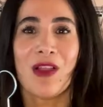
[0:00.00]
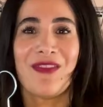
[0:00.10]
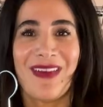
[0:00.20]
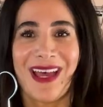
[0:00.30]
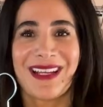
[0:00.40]

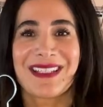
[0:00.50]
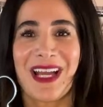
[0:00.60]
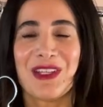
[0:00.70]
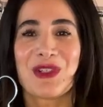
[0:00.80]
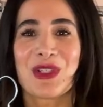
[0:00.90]
effect.
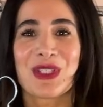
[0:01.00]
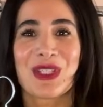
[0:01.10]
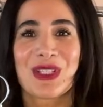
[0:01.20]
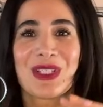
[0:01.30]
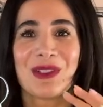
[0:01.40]
I
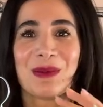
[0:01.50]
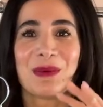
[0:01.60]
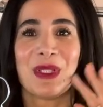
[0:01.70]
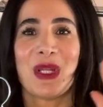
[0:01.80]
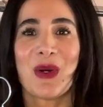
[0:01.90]
just,
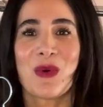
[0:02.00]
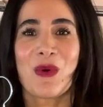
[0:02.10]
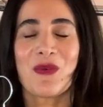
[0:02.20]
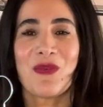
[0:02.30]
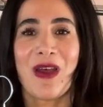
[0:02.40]
you
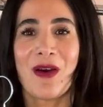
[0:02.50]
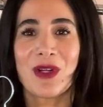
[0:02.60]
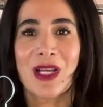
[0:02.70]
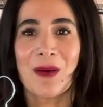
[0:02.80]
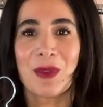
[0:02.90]
know, found
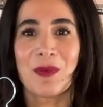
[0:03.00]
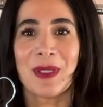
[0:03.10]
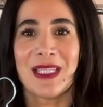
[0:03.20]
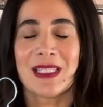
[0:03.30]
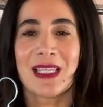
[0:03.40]
a couple of
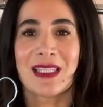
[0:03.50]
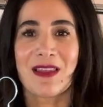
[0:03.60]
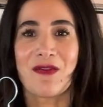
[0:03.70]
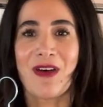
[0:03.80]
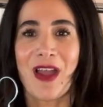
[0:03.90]
pieces in
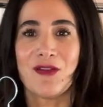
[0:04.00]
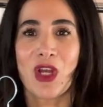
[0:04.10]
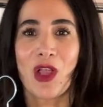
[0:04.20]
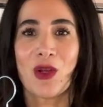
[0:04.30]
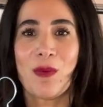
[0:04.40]
the
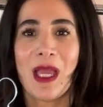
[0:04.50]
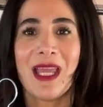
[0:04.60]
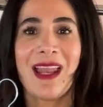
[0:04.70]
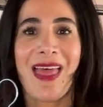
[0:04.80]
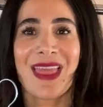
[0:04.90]
$5
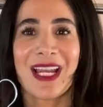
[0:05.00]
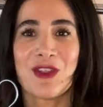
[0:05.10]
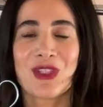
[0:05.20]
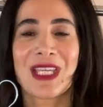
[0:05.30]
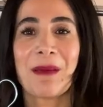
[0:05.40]
bin, and then I
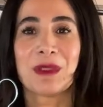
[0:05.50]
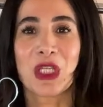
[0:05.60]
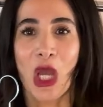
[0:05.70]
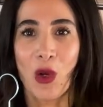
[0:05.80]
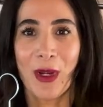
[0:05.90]
just kept
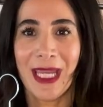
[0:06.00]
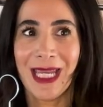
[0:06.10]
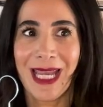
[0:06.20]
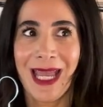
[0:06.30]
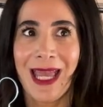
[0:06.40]

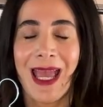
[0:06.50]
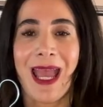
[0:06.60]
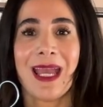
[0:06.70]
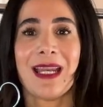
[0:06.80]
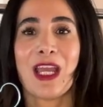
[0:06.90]
going
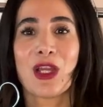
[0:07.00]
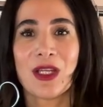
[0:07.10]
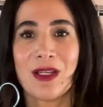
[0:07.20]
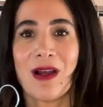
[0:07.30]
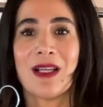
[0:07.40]
and I
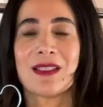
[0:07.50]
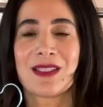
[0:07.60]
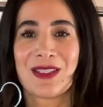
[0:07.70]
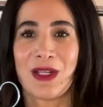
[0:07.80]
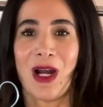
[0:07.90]
could not
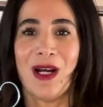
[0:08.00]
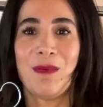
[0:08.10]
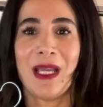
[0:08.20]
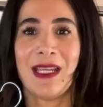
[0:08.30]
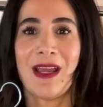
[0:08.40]

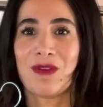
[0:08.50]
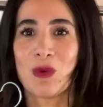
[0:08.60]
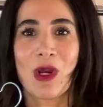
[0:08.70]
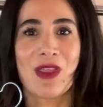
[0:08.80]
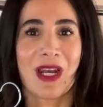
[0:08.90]
stop. And
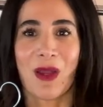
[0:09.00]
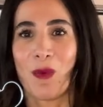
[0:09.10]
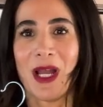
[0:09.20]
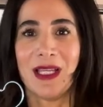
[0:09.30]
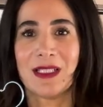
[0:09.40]
everywhere that I
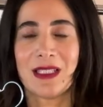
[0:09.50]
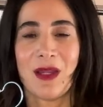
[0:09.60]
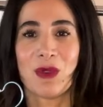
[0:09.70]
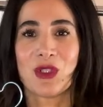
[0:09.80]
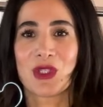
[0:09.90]
went, they
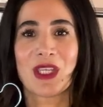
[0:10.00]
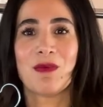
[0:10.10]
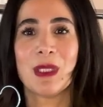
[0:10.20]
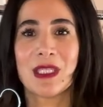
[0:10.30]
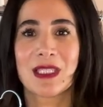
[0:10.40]
would just give
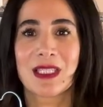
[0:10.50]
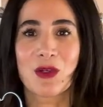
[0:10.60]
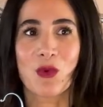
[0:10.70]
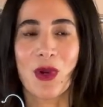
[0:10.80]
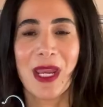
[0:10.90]
me this
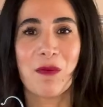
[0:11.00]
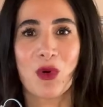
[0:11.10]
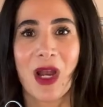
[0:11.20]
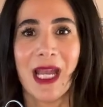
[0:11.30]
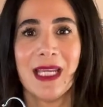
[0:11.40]
great
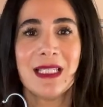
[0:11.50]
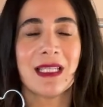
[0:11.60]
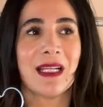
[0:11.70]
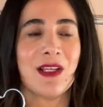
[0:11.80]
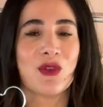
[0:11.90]
price
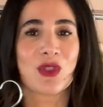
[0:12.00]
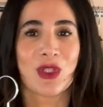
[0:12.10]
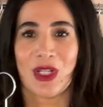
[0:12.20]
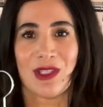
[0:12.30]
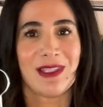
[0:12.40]
and I just
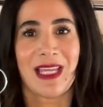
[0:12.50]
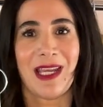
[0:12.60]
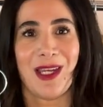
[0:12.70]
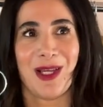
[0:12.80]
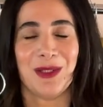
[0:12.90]
couldn't
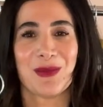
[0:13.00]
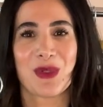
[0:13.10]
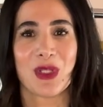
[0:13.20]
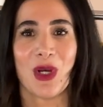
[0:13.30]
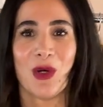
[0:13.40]
say no.
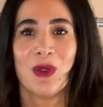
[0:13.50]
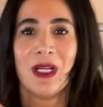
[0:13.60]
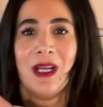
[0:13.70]
So